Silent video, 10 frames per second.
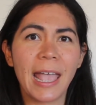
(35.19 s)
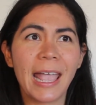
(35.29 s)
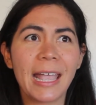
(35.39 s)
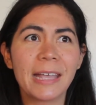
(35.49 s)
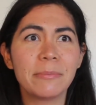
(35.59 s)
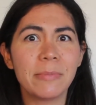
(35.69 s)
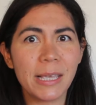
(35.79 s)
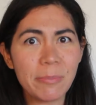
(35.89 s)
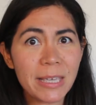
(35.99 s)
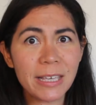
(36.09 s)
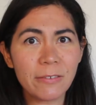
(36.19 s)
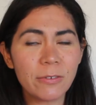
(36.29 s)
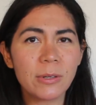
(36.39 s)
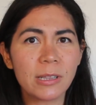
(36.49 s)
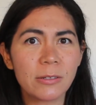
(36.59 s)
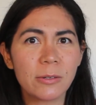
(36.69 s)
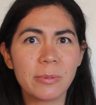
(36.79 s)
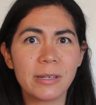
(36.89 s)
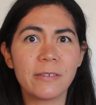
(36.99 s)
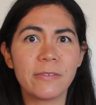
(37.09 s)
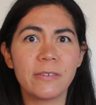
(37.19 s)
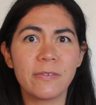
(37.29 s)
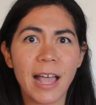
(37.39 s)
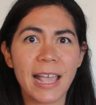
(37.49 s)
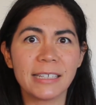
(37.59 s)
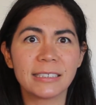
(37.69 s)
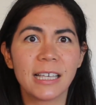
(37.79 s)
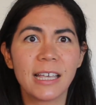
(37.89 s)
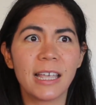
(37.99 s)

and maybe give you a little bit of advice